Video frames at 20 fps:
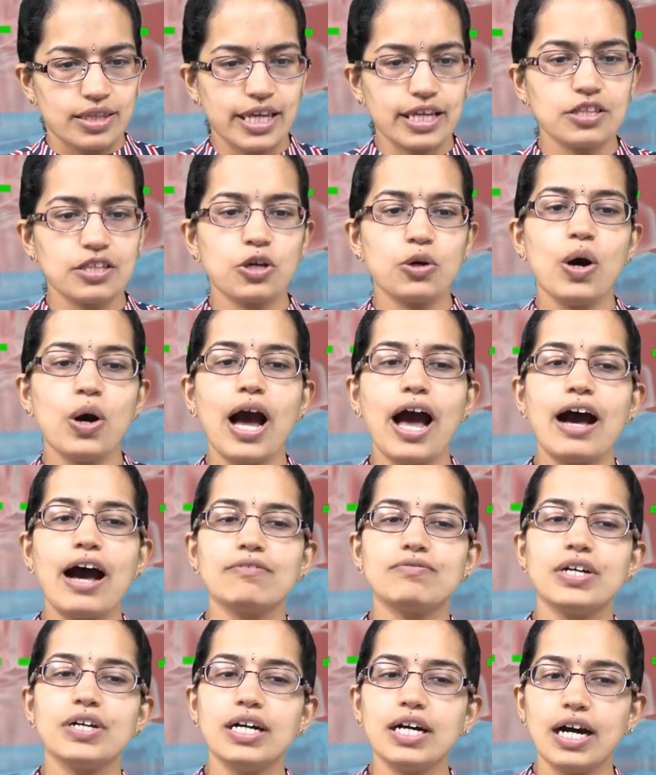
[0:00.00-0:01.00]
then you
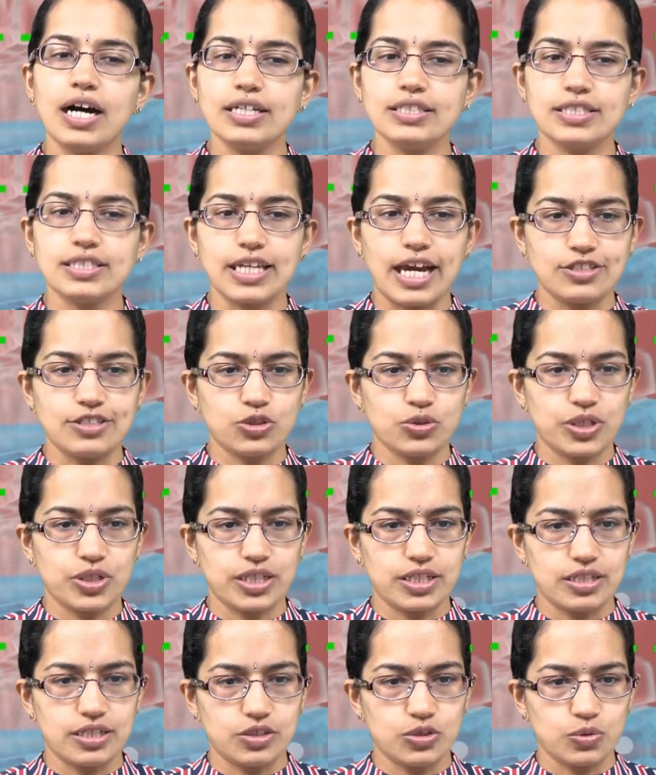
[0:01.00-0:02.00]
have the
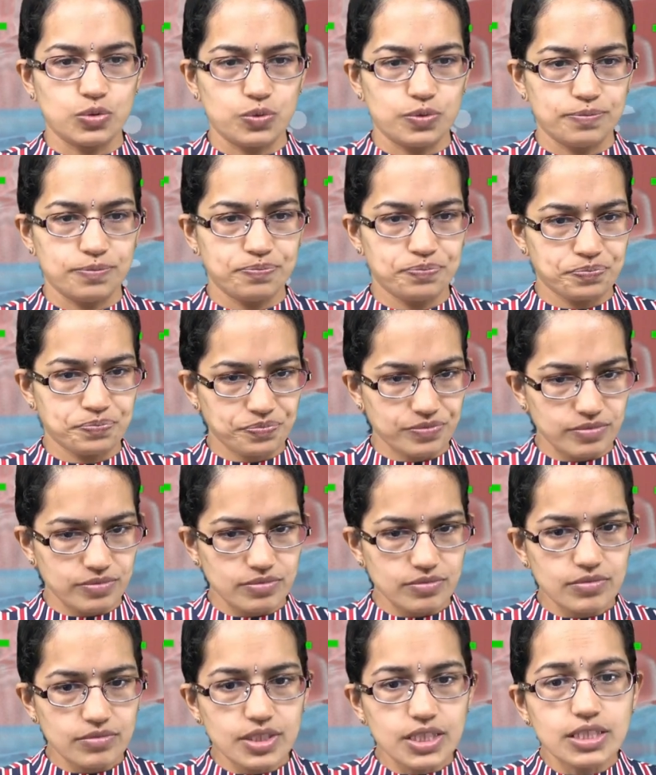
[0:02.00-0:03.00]
unsaturated zone.
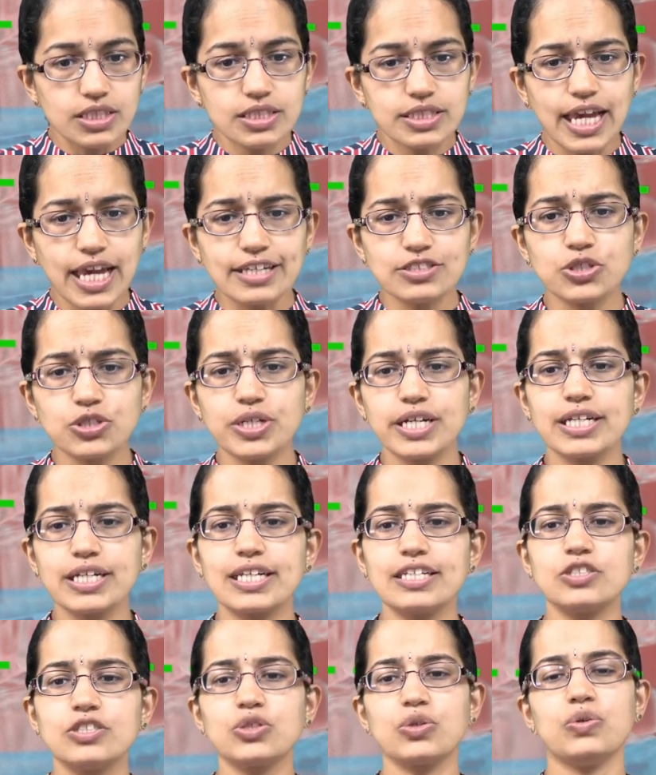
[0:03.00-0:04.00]

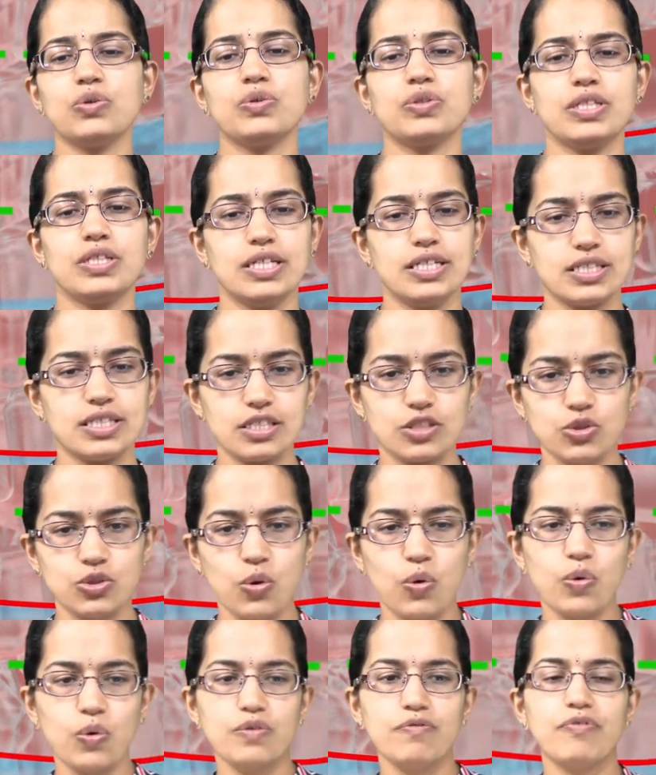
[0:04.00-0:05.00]
Saturated zone is a
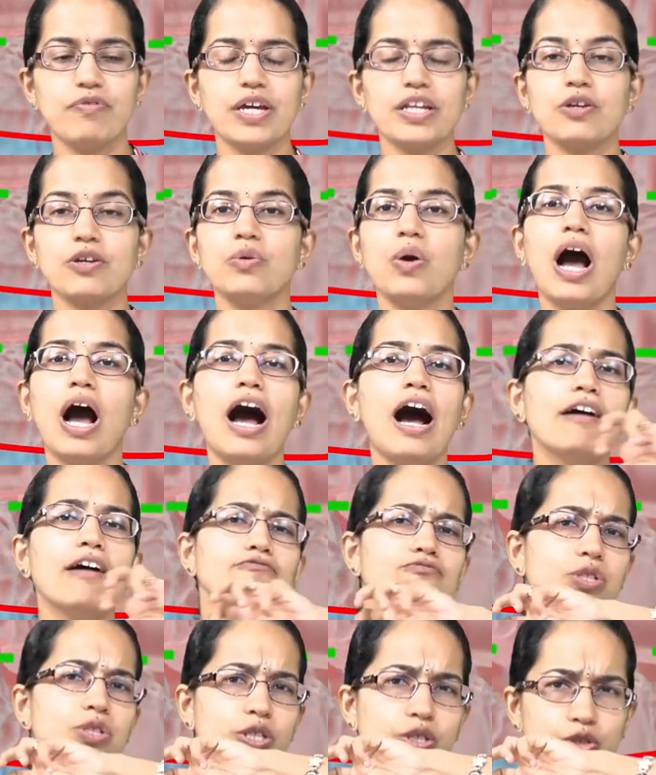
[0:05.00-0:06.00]
zone where you
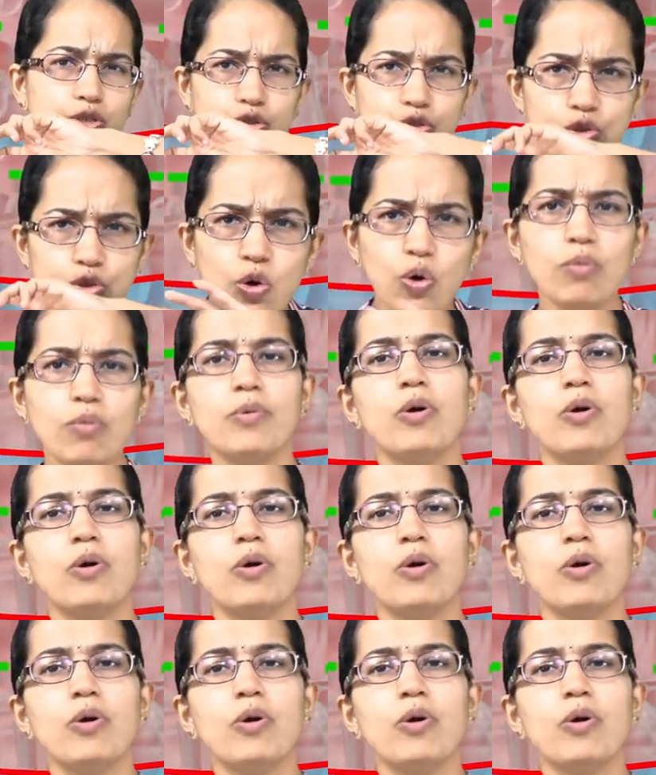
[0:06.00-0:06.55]
have no